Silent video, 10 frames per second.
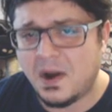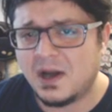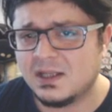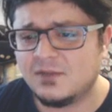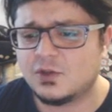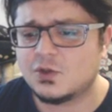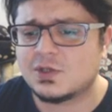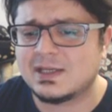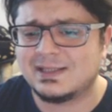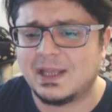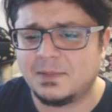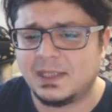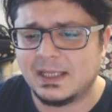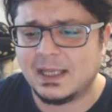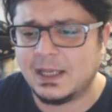Apparently, if you choose
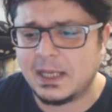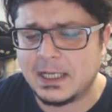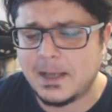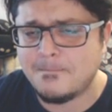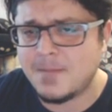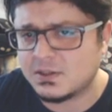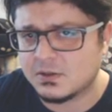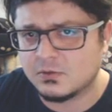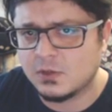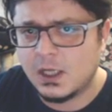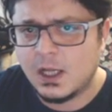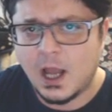containment area middle,